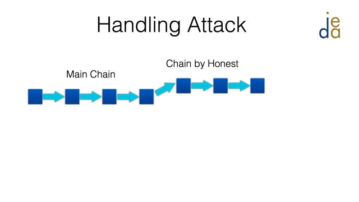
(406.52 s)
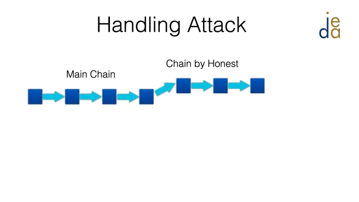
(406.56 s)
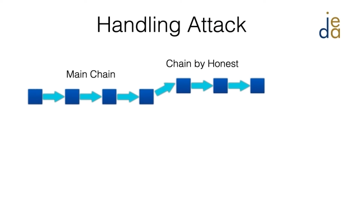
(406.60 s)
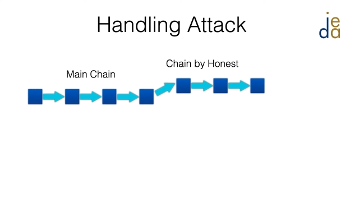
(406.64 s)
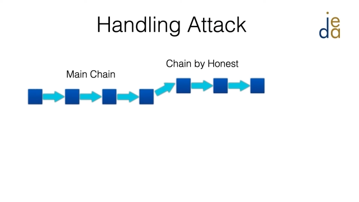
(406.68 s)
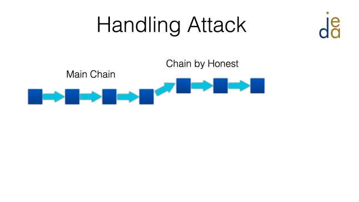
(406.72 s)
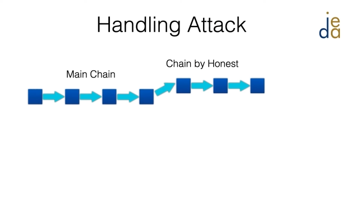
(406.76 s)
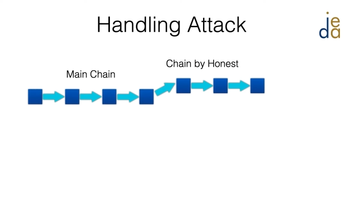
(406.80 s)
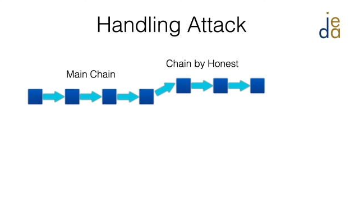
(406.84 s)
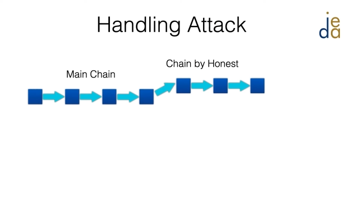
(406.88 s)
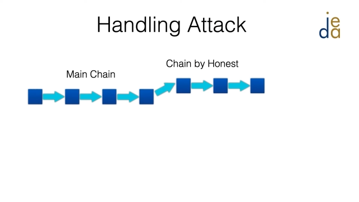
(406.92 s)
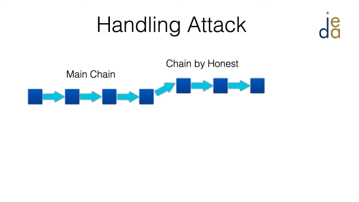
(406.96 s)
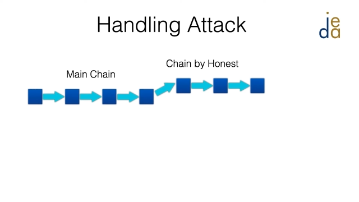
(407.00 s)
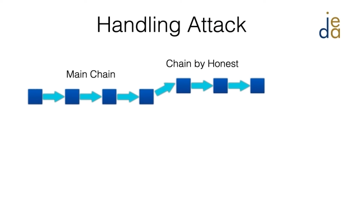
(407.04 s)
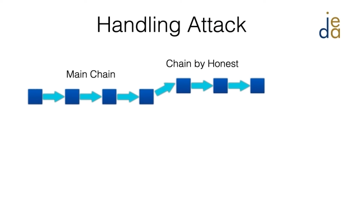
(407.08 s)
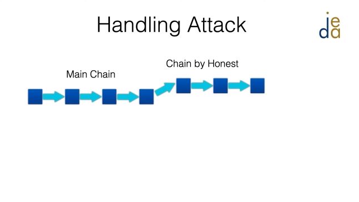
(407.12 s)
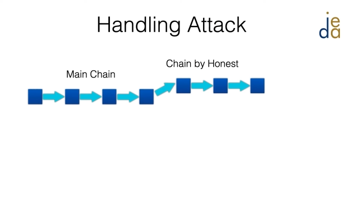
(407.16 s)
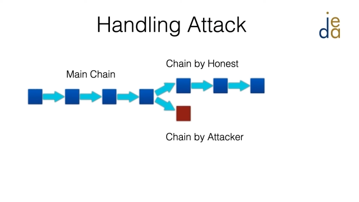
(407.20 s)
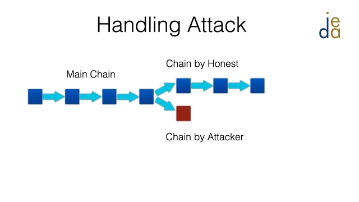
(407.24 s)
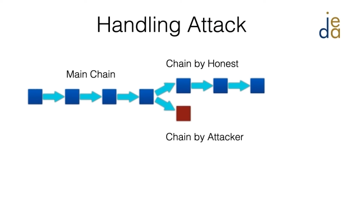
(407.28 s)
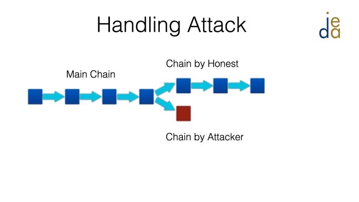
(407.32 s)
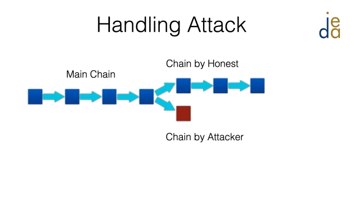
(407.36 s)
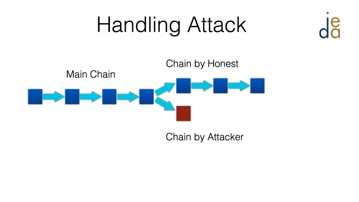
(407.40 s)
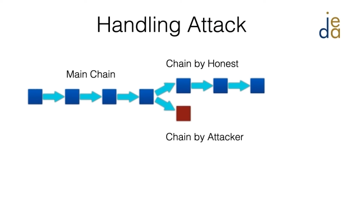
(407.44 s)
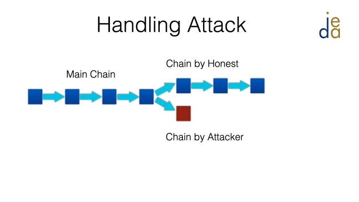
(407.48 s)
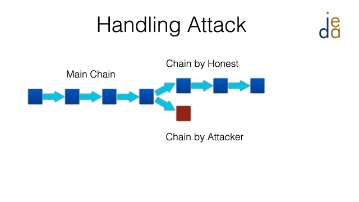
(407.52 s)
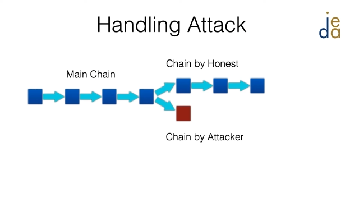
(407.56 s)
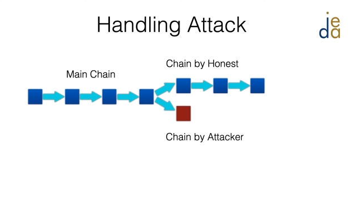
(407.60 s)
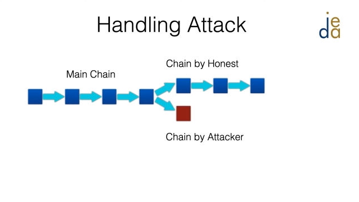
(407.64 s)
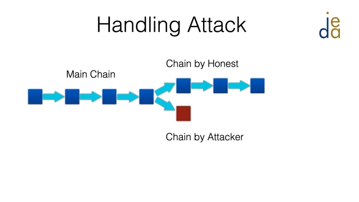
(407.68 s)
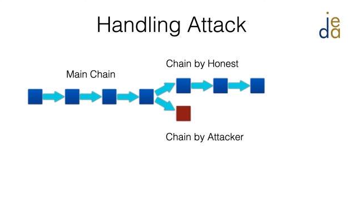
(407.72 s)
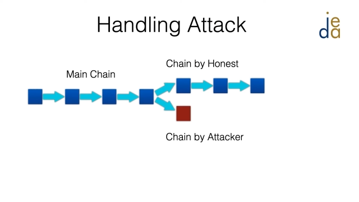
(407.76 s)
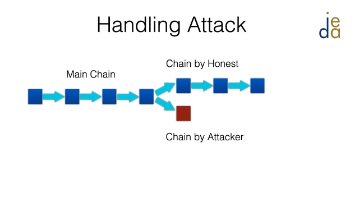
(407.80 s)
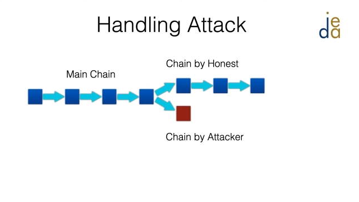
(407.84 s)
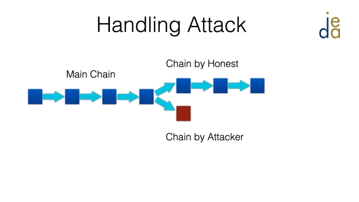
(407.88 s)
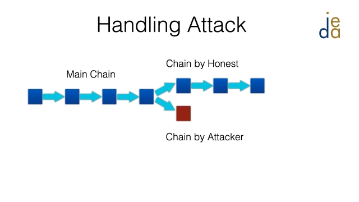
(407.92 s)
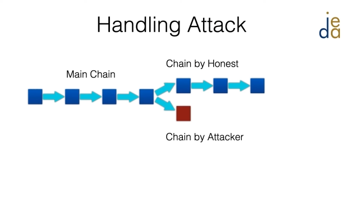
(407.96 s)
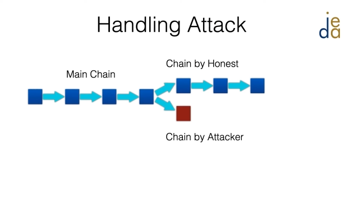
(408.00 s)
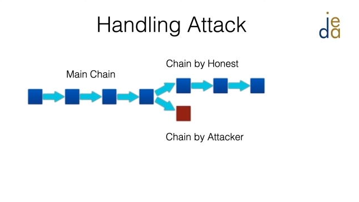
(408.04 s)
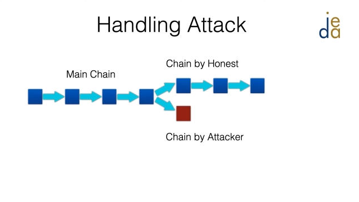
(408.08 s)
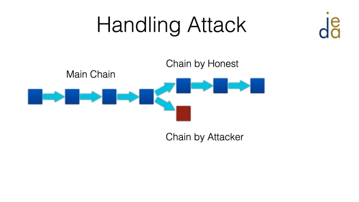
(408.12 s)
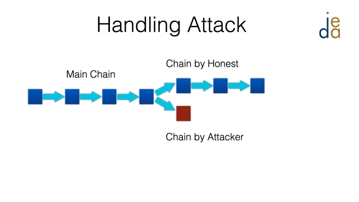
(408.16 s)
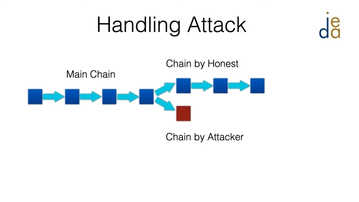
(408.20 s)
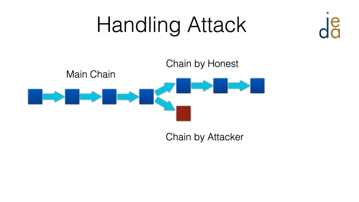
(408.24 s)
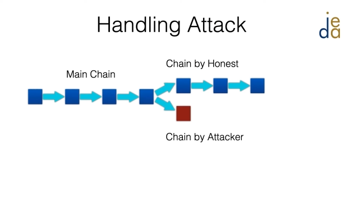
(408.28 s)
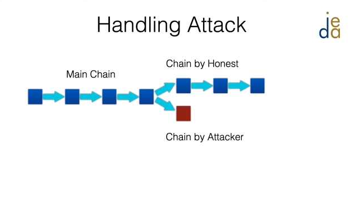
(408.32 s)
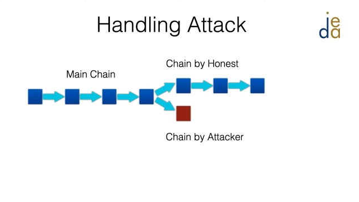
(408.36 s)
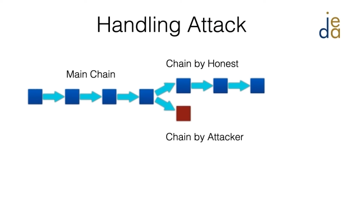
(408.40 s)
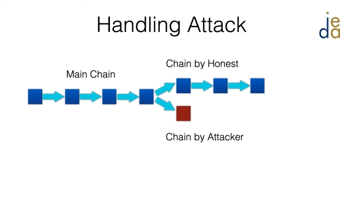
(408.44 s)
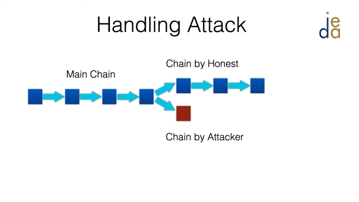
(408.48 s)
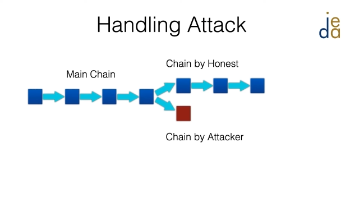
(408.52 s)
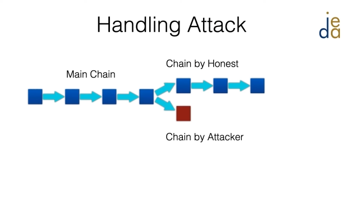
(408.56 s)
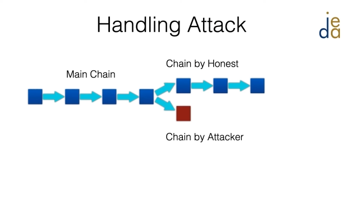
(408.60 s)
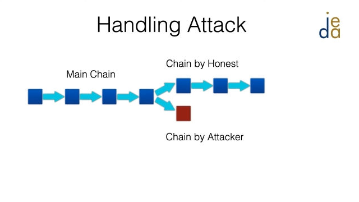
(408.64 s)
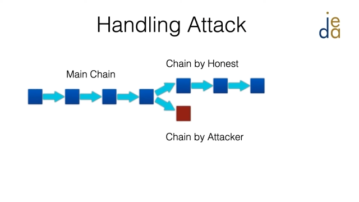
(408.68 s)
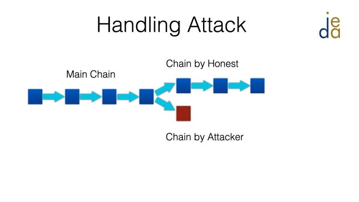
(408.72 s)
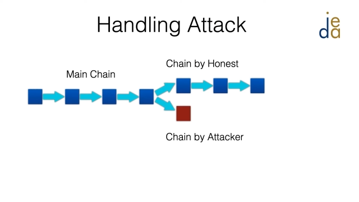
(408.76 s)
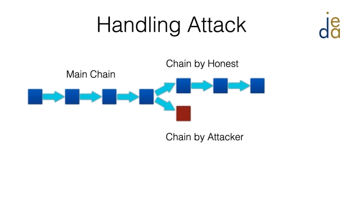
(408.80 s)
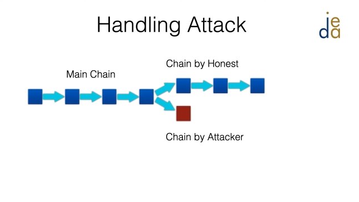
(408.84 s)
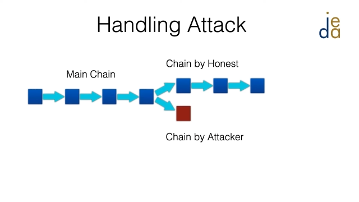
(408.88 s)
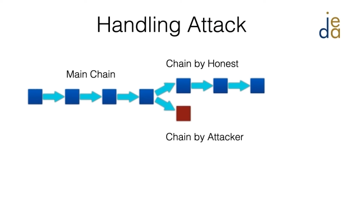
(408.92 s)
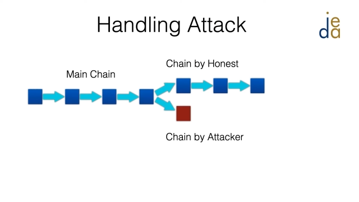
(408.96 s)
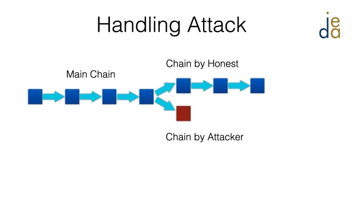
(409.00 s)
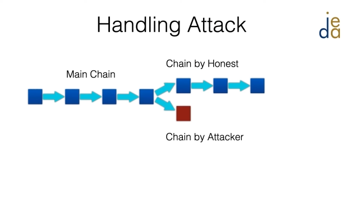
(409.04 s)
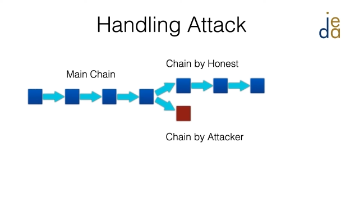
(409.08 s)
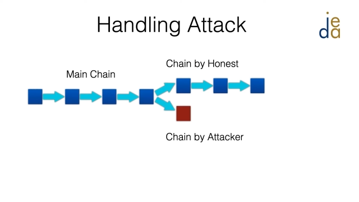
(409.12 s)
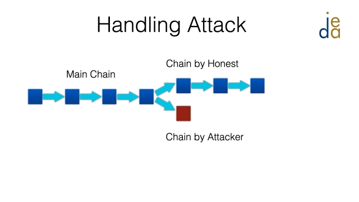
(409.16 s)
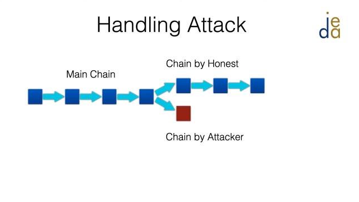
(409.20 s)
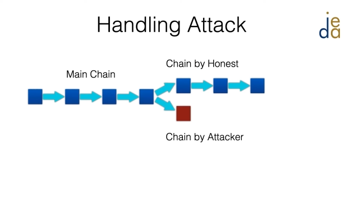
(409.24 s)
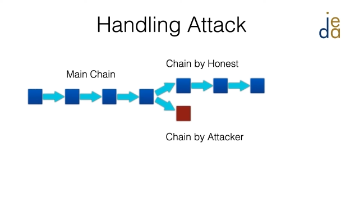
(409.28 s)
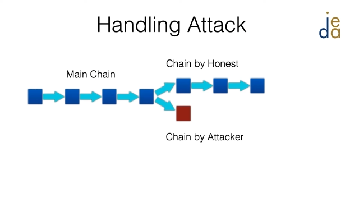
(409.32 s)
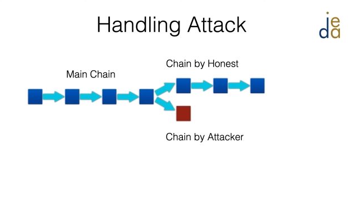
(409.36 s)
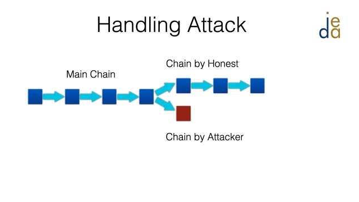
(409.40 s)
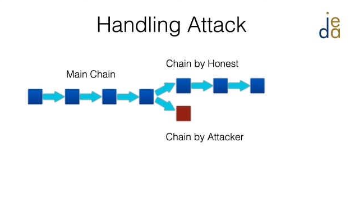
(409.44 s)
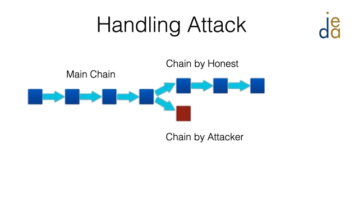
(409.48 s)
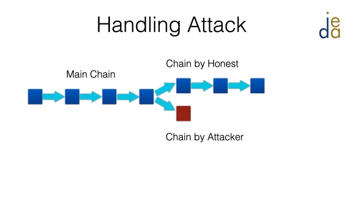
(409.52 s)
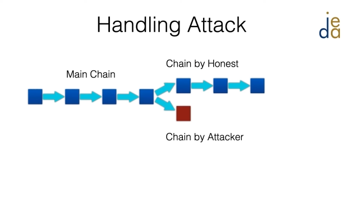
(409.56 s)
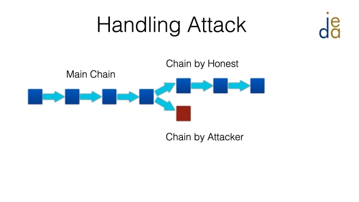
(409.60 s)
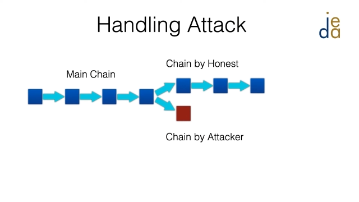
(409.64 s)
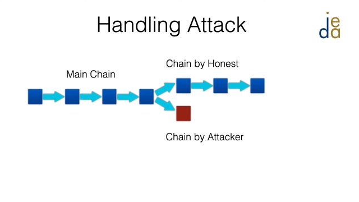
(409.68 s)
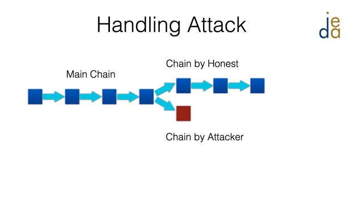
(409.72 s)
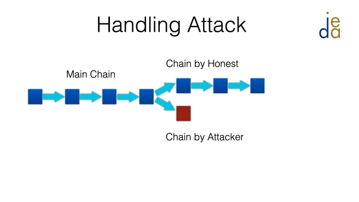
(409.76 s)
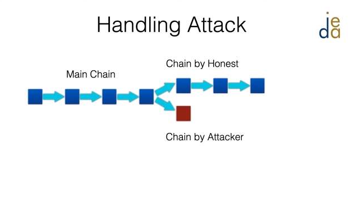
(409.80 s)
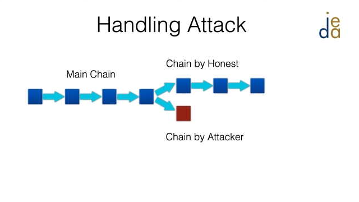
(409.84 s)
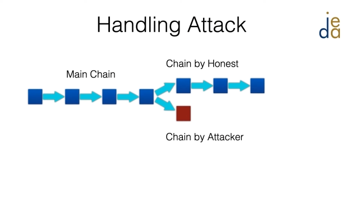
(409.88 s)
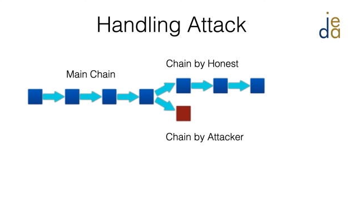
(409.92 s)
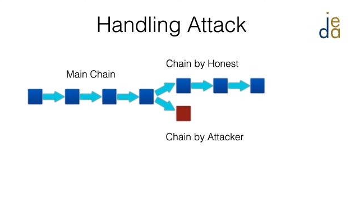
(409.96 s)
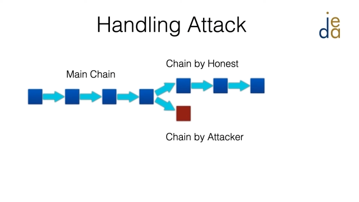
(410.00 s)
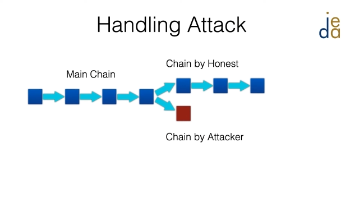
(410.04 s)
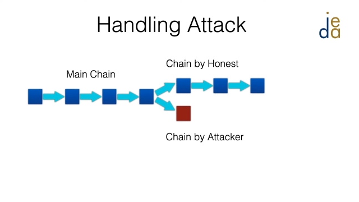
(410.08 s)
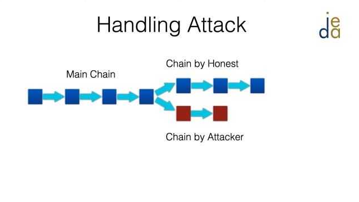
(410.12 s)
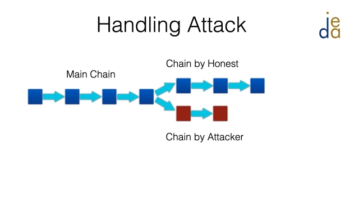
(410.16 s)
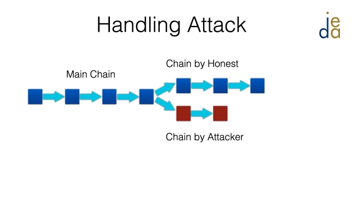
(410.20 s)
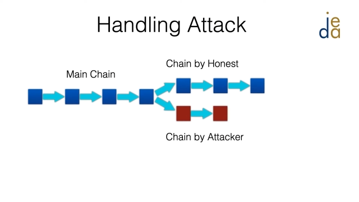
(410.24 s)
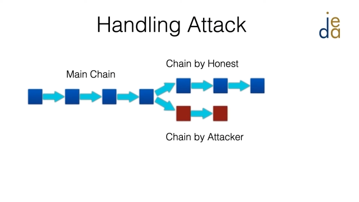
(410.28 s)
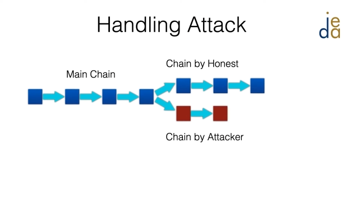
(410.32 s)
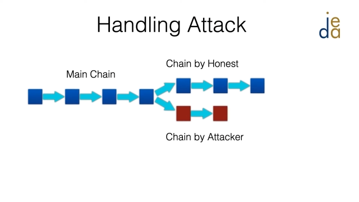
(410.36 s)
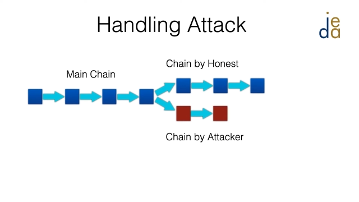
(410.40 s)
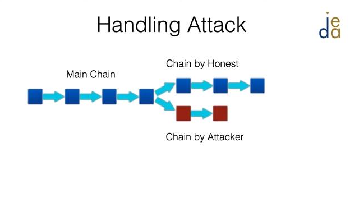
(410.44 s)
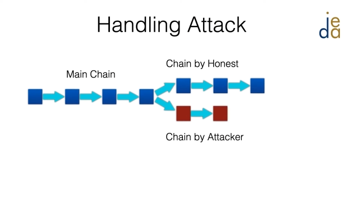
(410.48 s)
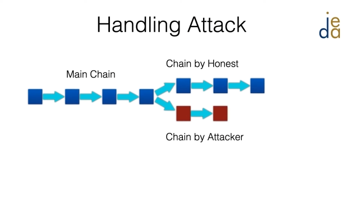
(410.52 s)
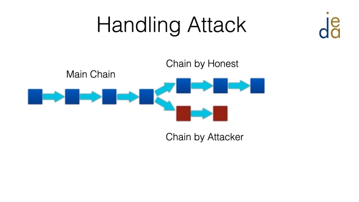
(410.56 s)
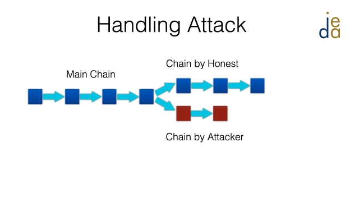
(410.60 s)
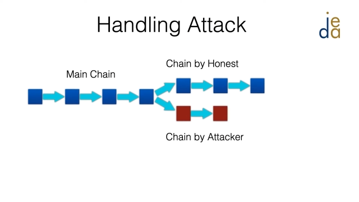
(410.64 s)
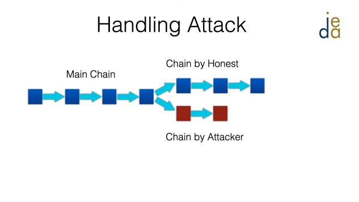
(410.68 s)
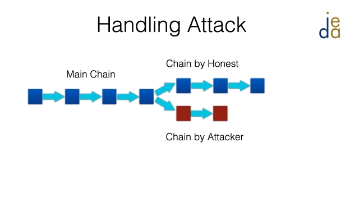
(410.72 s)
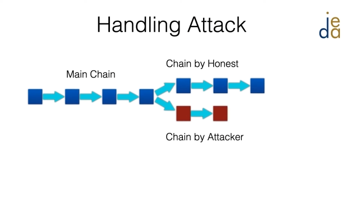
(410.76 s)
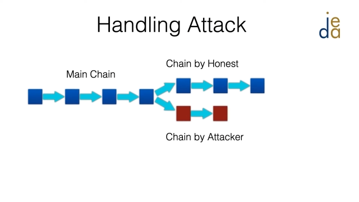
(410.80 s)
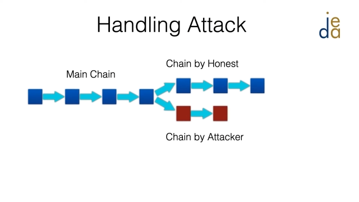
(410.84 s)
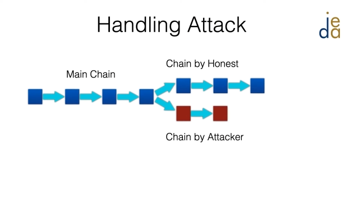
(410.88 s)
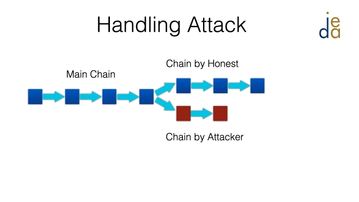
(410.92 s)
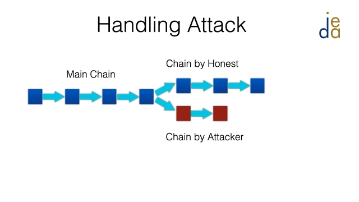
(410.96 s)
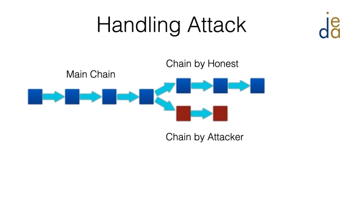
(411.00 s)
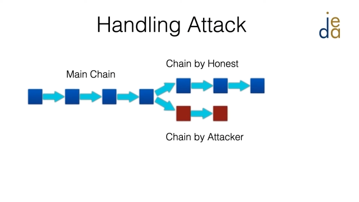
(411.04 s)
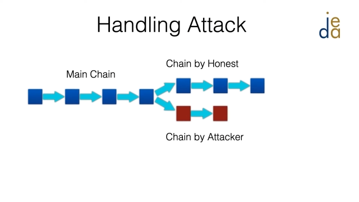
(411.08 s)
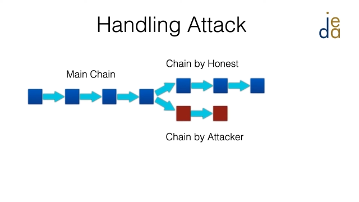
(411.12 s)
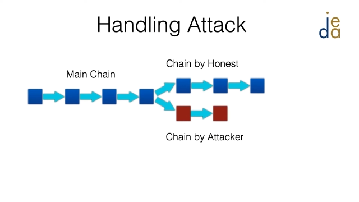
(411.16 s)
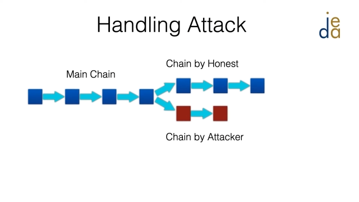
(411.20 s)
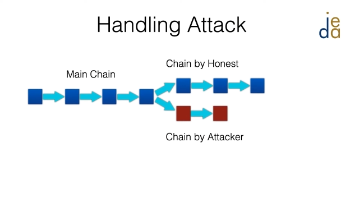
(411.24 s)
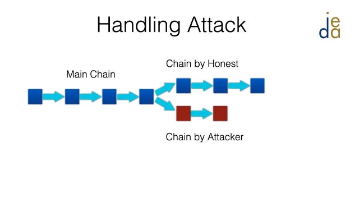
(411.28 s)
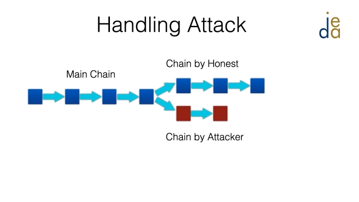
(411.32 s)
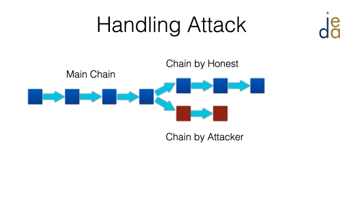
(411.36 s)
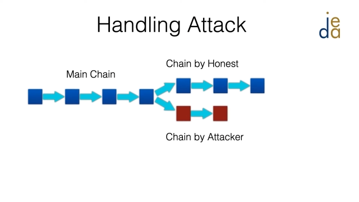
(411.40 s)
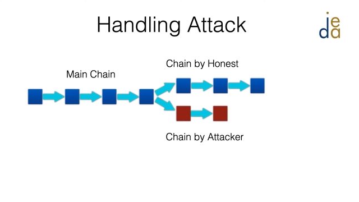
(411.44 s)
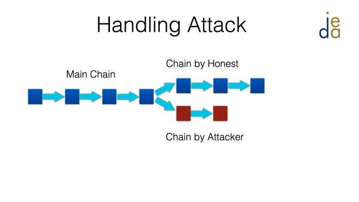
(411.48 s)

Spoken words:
[unreadable: no face in view]